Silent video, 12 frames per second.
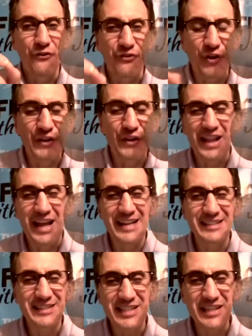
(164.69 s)

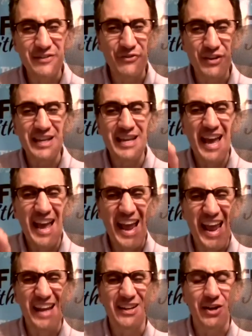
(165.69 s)
frontline TV,
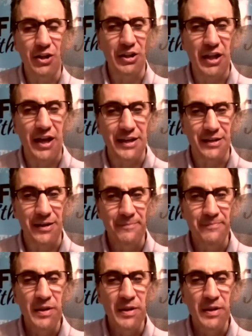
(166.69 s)
and alike.